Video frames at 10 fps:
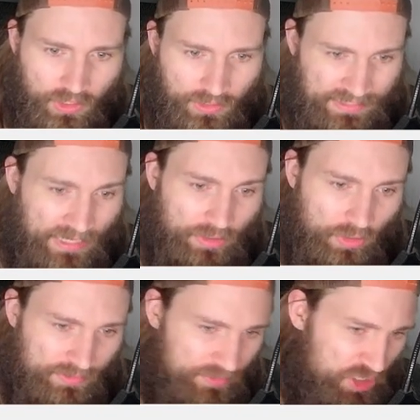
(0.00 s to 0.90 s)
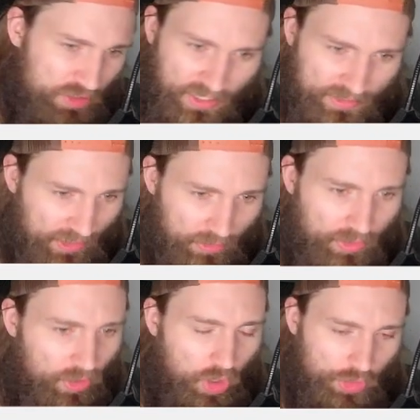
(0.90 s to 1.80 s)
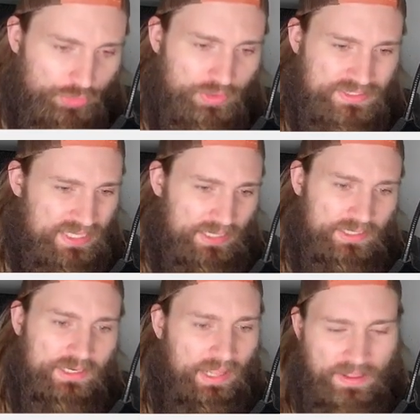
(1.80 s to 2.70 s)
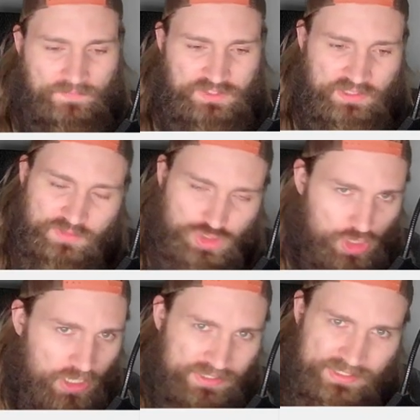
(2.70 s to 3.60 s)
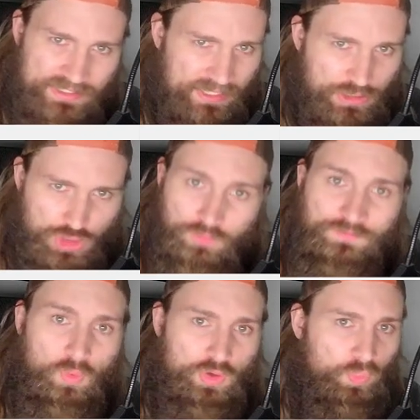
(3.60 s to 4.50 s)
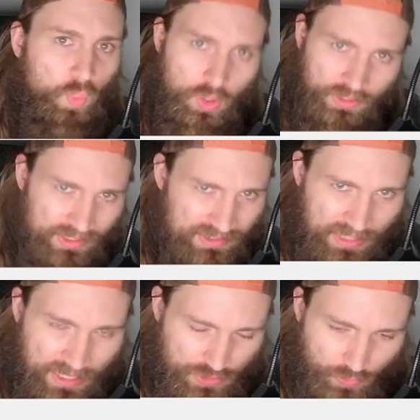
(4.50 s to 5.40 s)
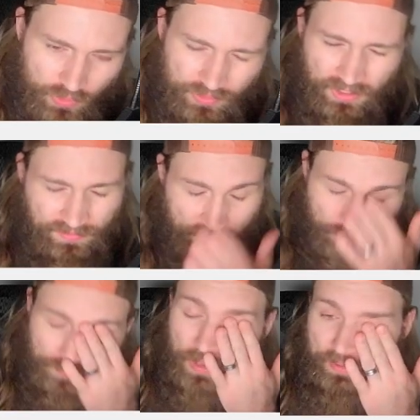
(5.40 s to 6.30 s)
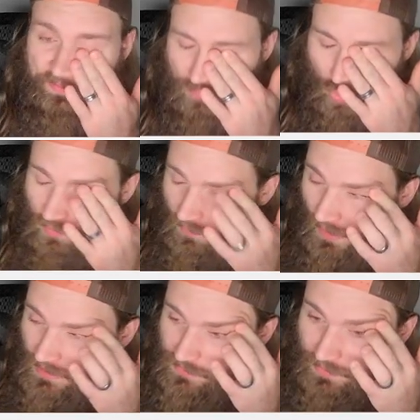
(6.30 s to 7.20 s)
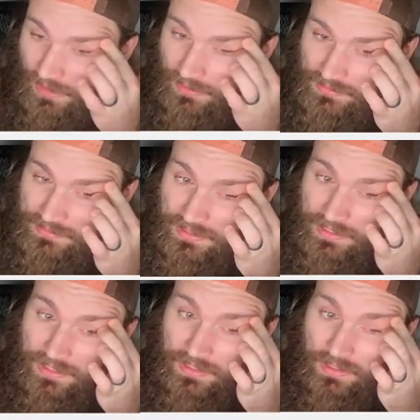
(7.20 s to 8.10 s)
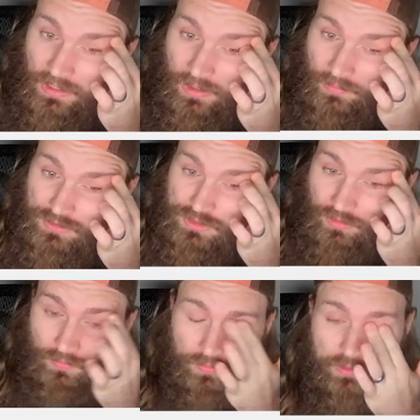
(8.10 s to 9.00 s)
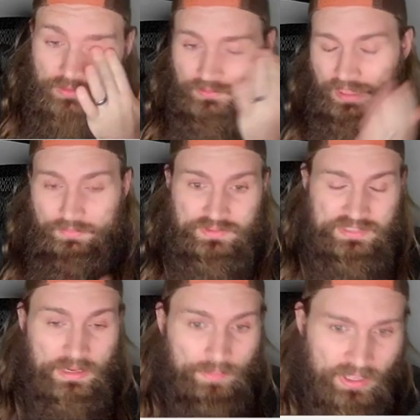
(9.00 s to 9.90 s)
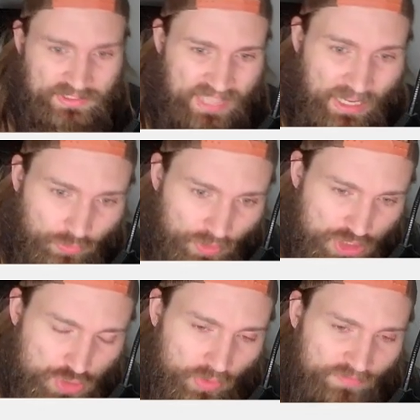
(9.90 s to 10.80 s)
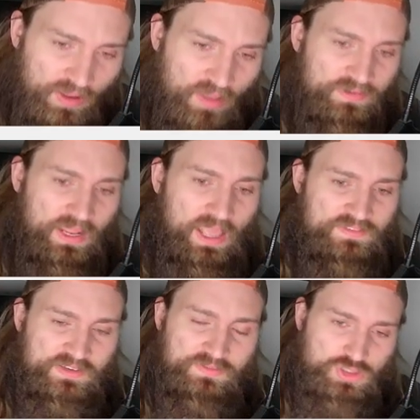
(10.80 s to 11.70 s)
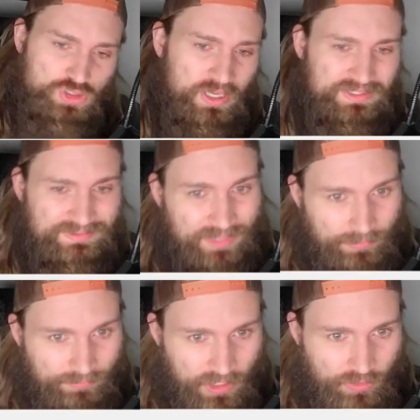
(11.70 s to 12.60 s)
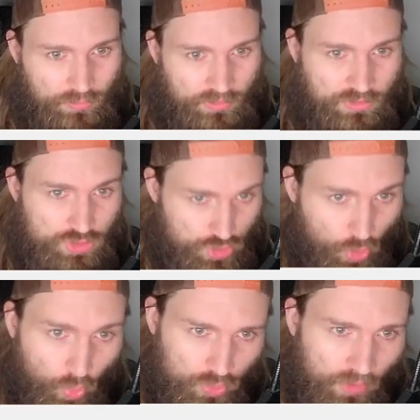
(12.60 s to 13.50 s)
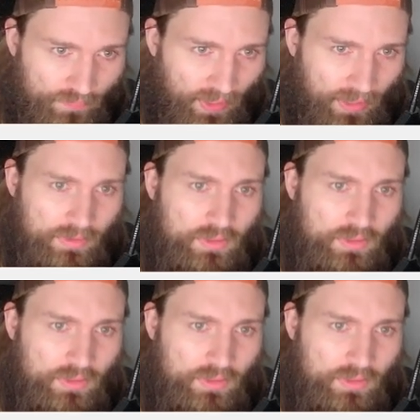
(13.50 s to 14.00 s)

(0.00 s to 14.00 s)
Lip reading: Cannonier at 110.5 significant strikes. He just hit 241 in his last one. Maybe even more than that, to be honest. So that one's not bad. Zach Reese, 25.5 significant strikes. I'm not really sold on that.